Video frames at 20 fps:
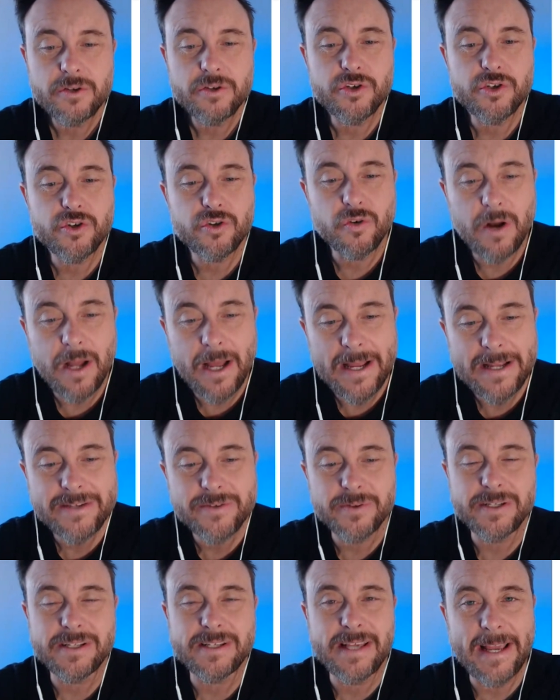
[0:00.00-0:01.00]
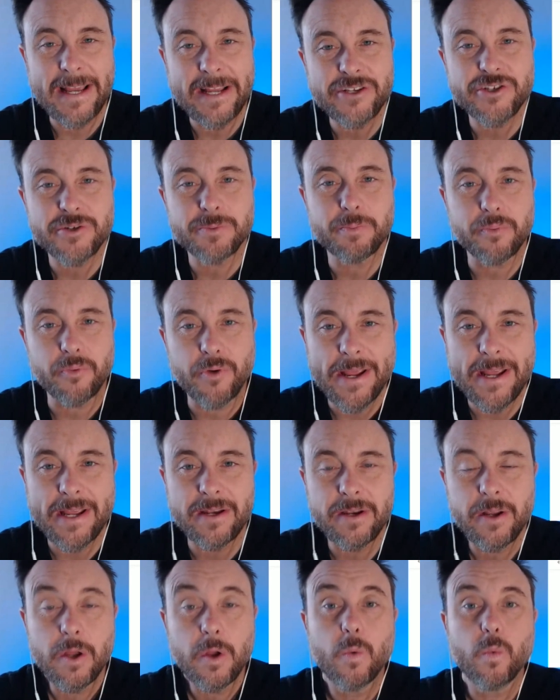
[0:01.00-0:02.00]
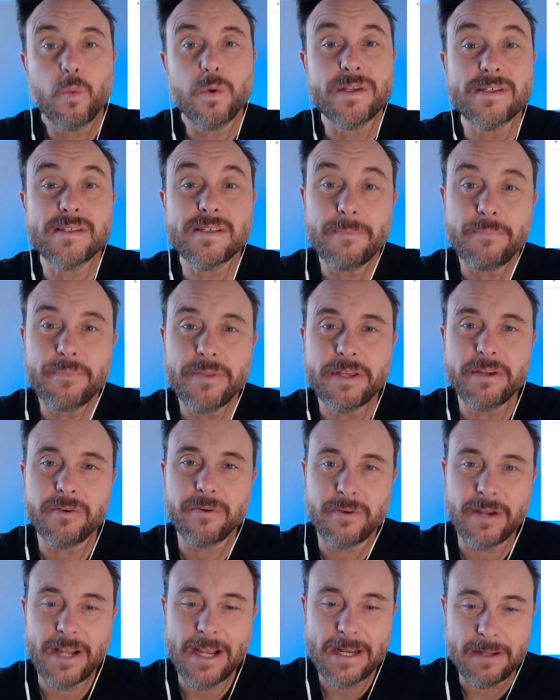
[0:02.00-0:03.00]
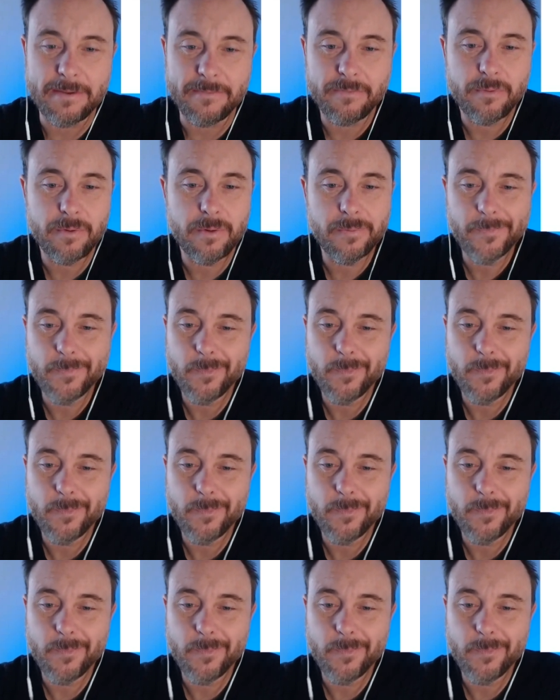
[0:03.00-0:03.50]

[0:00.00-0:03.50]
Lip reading: try to engage your brain with something creative.